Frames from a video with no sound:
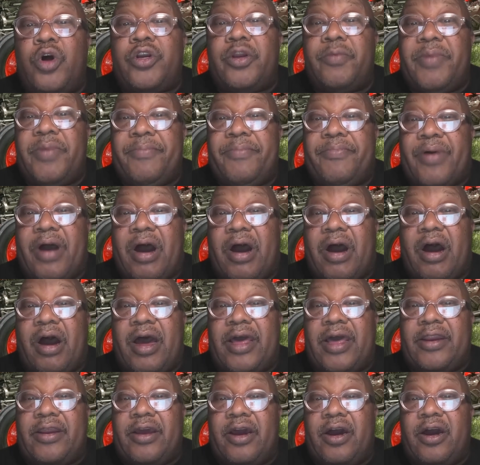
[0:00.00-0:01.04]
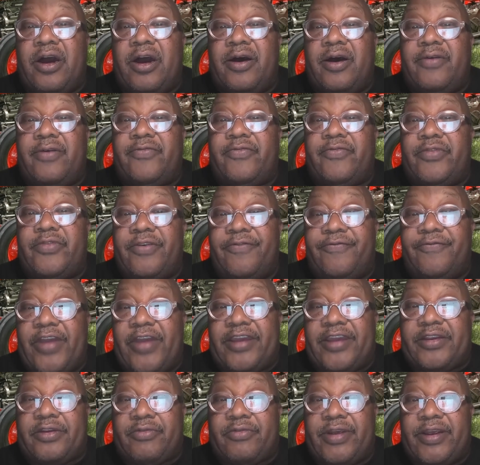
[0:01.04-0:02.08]
to be part of the
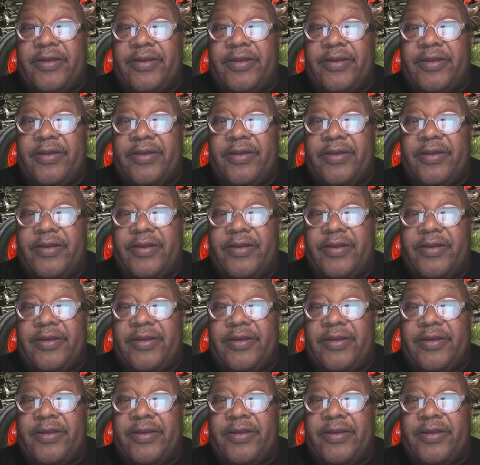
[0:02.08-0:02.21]
victory